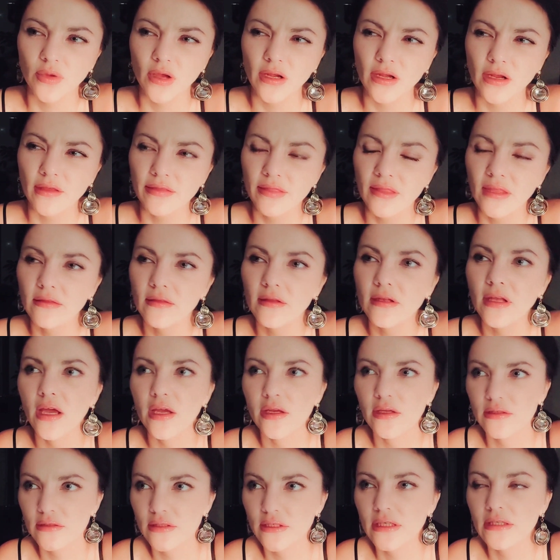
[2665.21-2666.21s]
But I think that
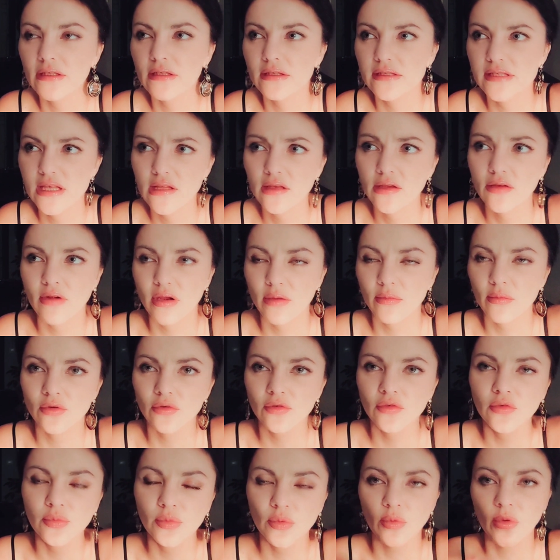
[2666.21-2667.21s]
I need a Telegram
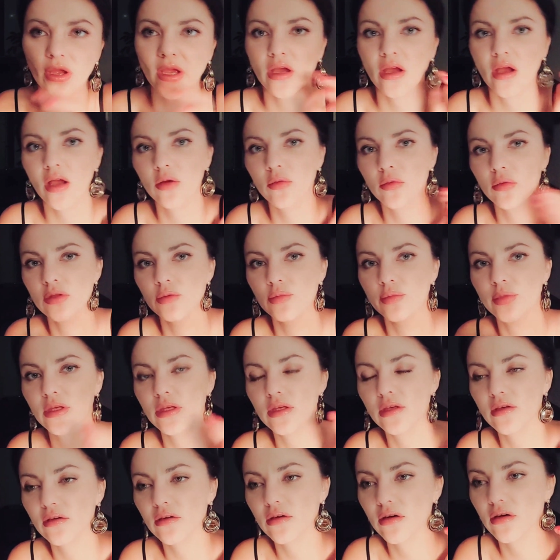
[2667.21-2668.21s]
group where I will
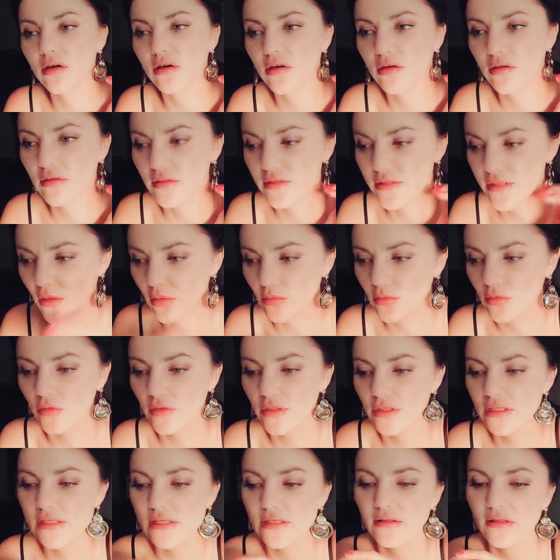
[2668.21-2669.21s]
be uh,
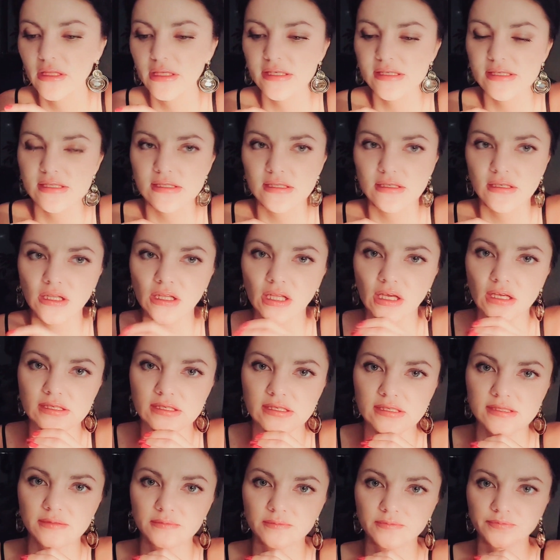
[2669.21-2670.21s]
downloading these
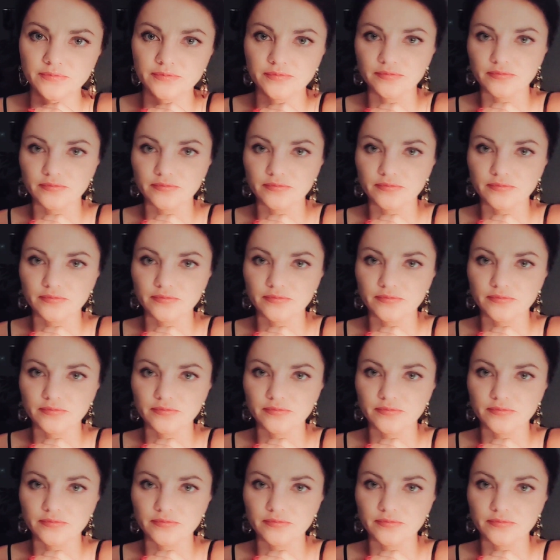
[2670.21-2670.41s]
classes.